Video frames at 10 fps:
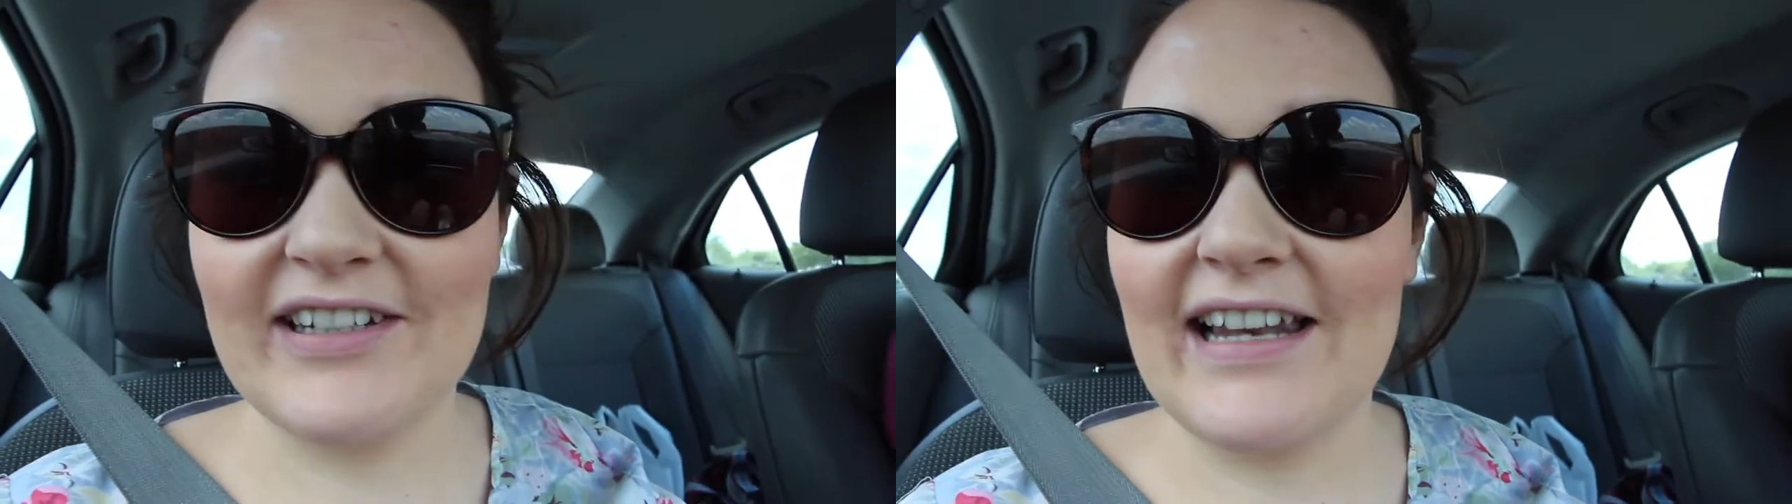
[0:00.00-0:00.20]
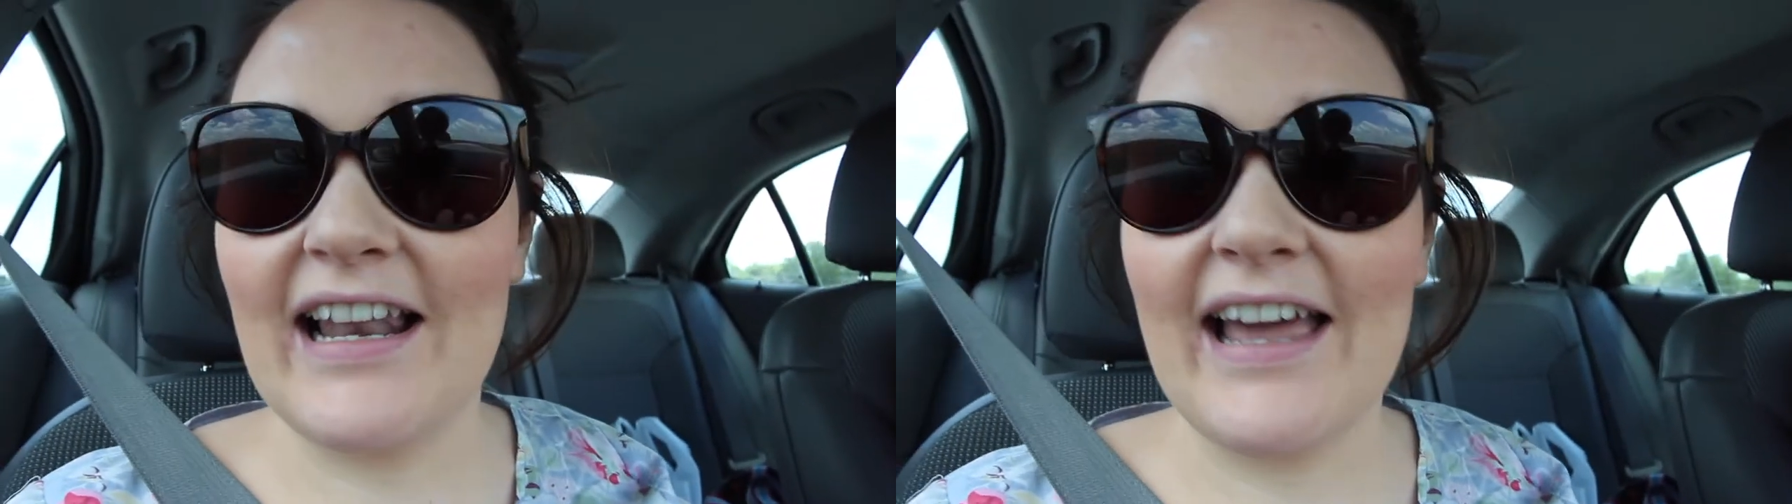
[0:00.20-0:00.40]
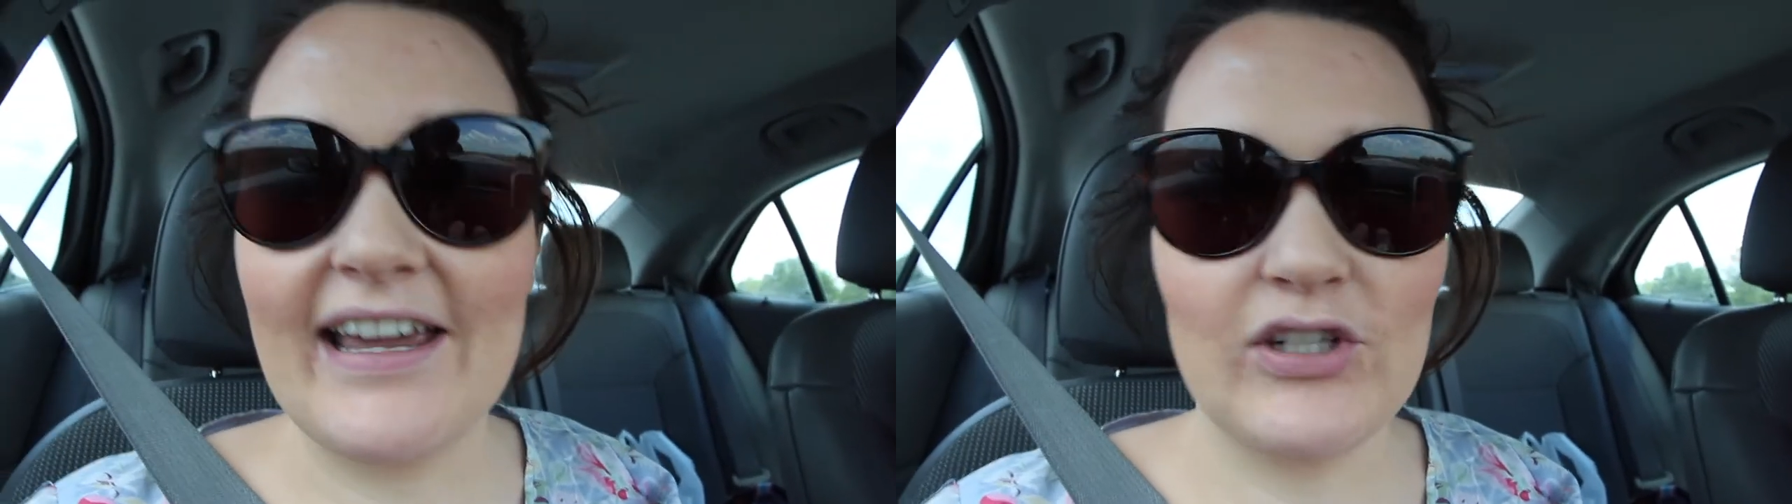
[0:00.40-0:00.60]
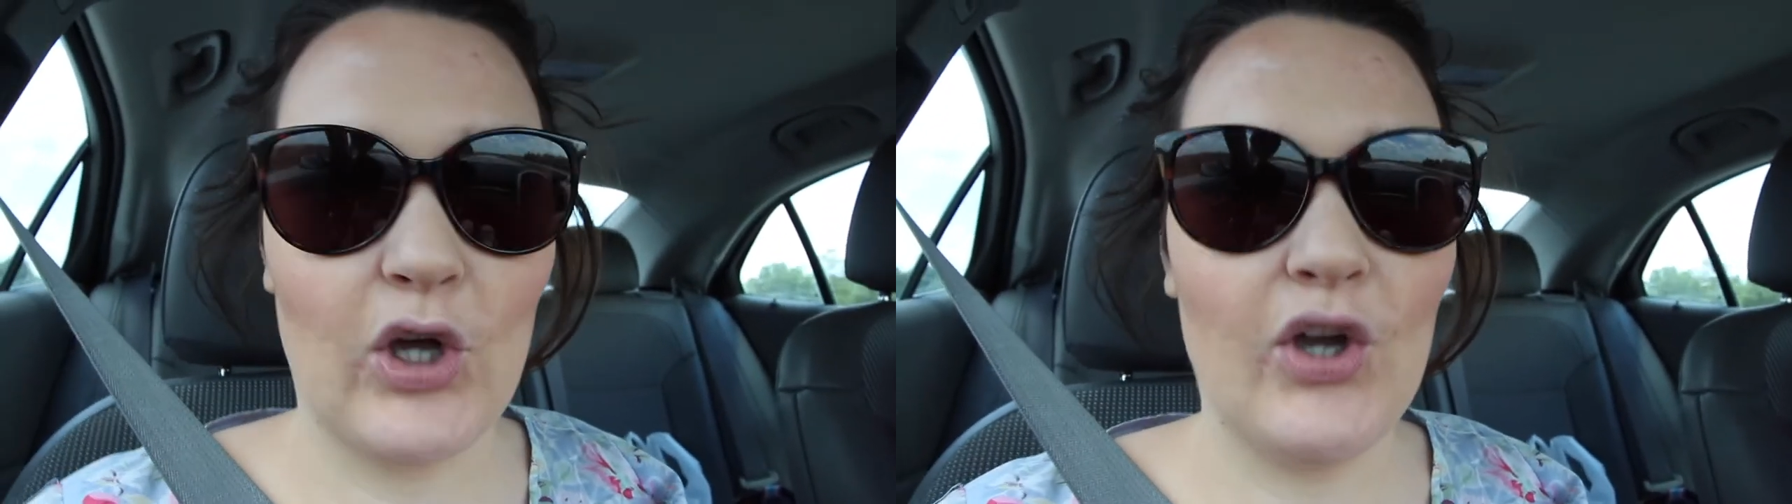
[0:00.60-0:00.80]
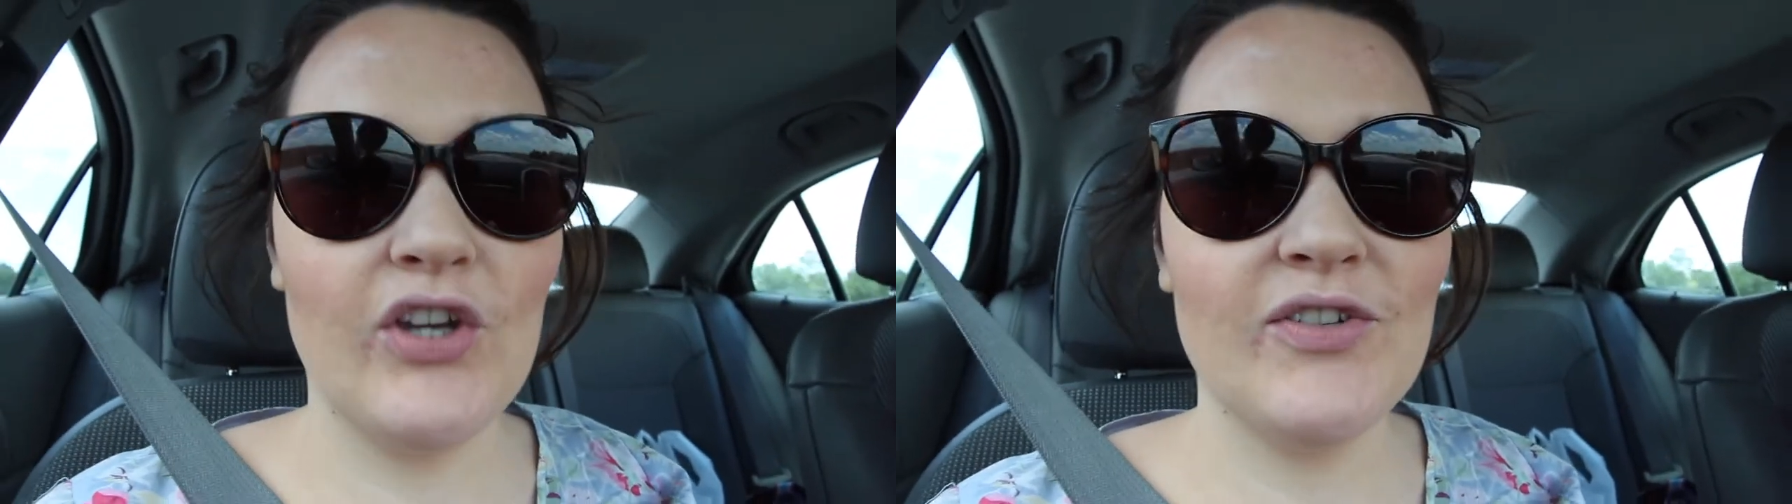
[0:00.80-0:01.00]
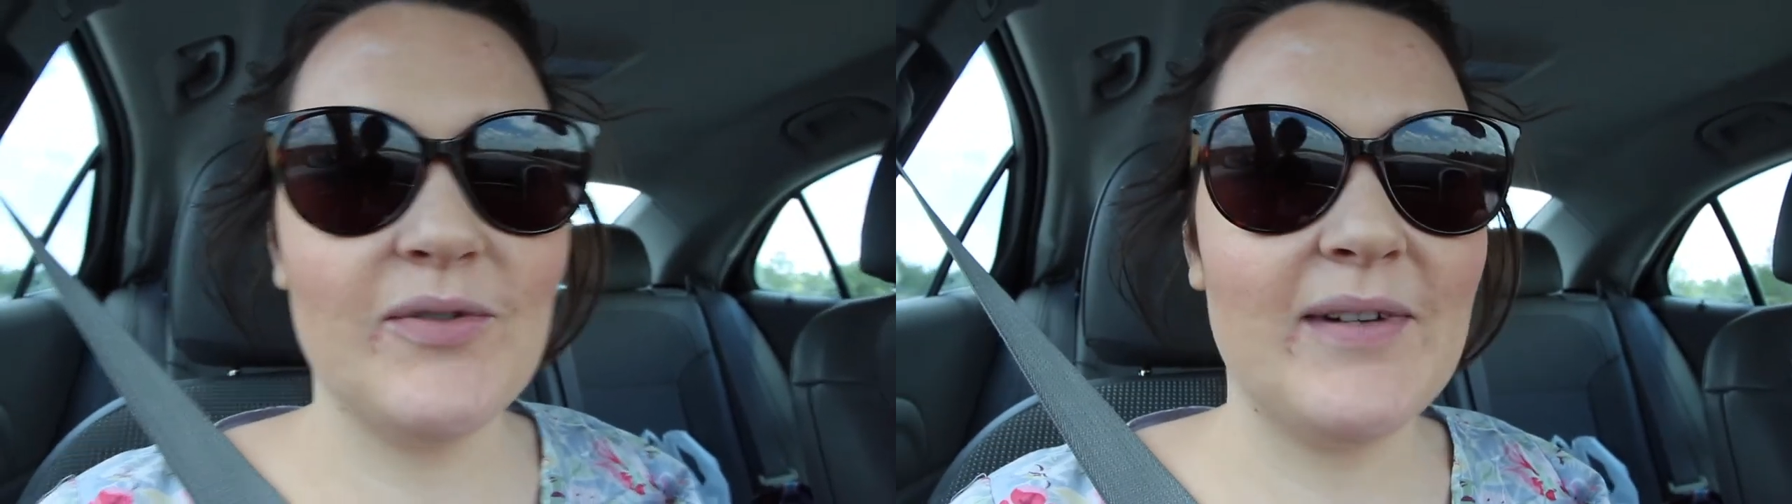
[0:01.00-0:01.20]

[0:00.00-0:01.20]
need to lie down